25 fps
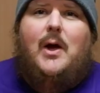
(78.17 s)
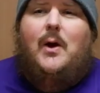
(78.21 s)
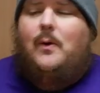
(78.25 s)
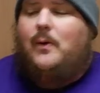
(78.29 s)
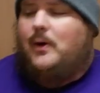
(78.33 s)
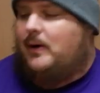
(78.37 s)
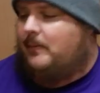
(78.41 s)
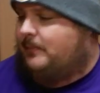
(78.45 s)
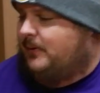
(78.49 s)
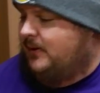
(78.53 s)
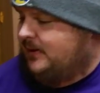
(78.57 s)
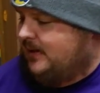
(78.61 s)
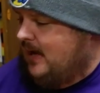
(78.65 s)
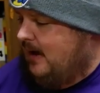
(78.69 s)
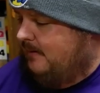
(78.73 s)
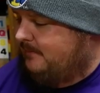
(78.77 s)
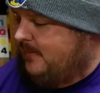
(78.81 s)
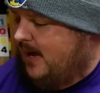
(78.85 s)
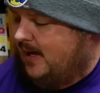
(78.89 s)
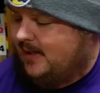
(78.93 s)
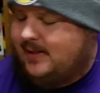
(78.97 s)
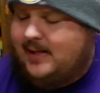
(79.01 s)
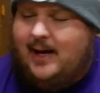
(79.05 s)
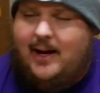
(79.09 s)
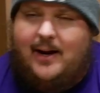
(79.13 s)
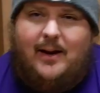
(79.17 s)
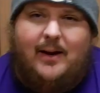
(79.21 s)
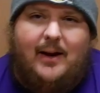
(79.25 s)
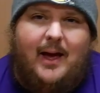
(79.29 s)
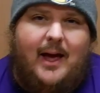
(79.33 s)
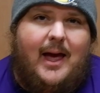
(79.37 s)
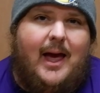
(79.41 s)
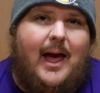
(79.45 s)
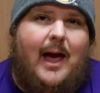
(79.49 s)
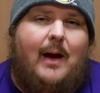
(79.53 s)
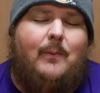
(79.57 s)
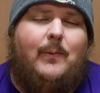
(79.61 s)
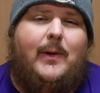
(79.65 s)
We're gonna put that back there,
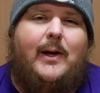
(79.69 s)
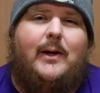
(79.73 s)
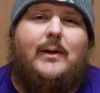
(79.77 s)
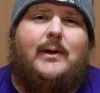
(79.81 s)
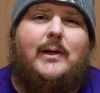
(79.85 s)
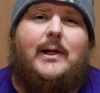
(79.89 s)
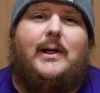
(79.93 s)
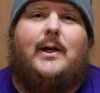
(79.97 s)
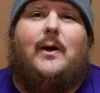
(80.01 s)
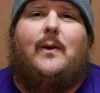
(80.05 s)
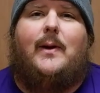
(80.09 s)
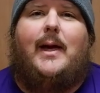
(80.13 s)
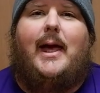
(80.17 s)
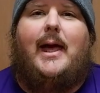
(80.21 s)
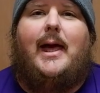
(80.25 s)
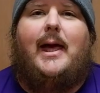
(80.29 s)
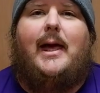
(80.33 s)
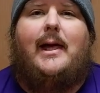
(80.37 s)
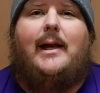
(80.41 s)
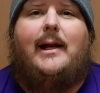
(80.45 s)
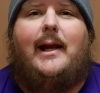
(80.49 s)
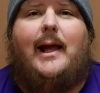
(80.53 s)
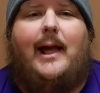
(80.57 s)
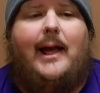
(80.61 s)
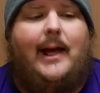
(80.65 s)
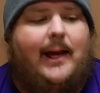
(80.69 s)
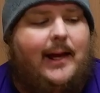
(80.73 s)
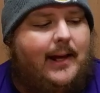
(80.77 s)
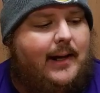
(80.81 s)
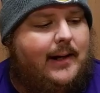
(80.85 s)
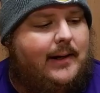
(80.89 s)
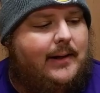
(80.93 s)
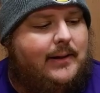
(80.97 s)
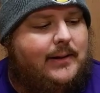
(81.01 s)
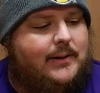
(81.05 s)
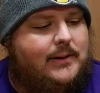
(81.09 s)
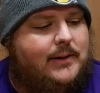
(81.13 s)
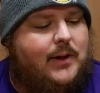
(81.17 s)
and we are gonna go ahead
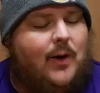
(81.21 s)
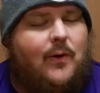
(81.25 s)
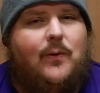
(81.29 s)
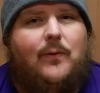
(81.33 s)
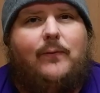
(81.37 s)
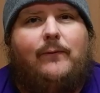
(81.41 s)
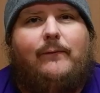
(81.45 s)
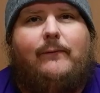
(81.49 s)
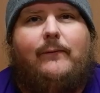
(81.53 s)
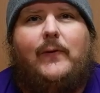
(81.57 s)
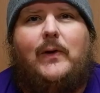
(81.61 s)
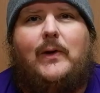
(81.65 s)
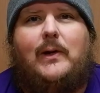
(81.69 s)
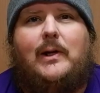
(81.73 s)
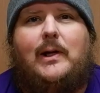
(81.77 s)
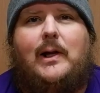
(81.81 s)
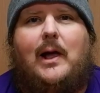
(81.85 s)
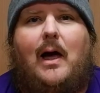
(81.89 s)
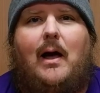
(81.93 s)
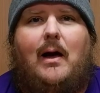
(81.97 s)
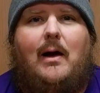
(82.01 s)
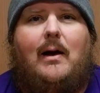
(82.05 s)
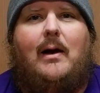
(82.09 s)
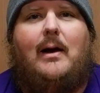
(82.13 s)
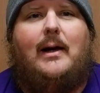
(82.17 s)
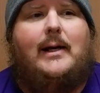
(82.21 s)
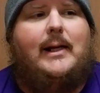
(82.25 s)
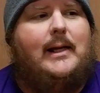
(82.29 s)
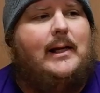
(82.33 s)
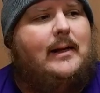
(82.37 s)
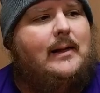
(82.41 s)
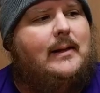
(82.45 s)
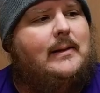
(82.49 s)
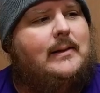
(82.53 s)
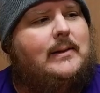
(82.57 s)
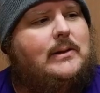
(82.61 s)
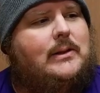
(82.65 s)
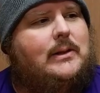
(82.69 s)
and go full on
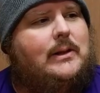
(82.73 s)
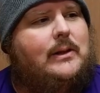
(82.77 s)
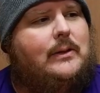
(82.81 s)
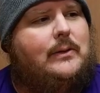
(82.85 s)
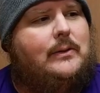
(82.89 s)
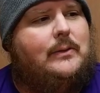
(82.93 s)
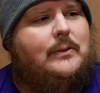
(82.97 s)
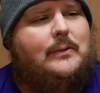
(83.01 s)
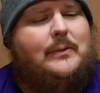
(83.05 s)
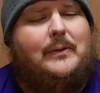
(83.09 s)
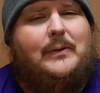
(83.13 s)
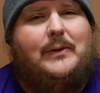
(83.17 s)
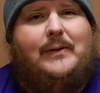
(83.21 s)
into